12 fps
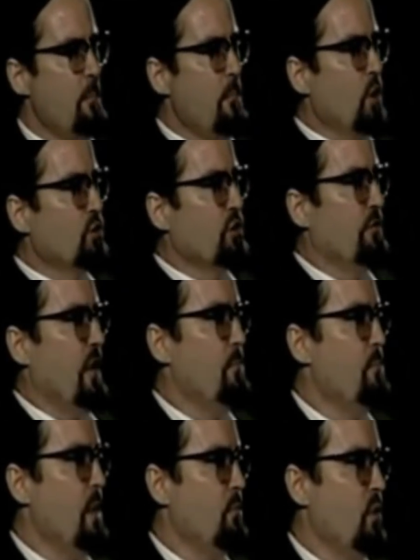Most of
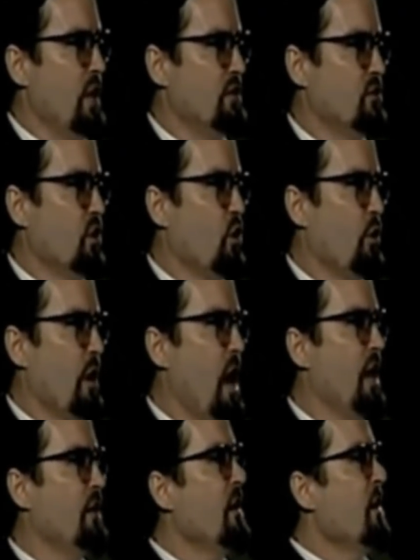them memorized the
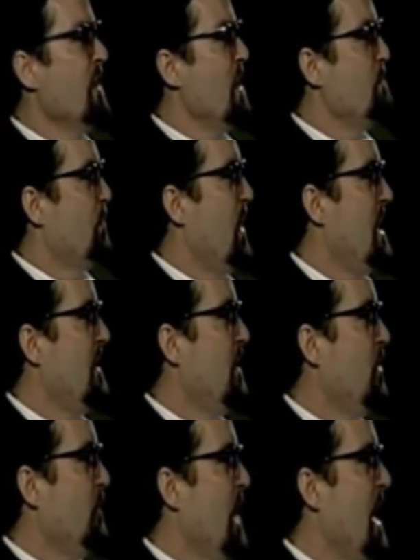Quran. They prayed
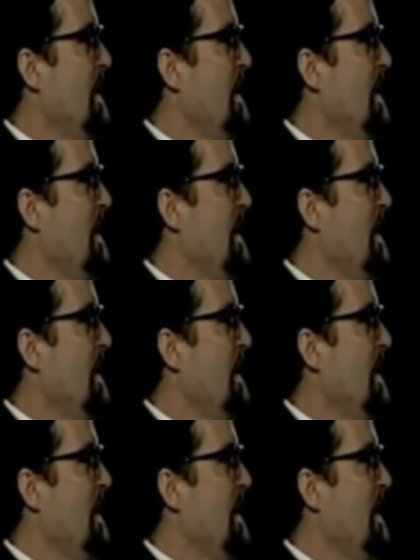all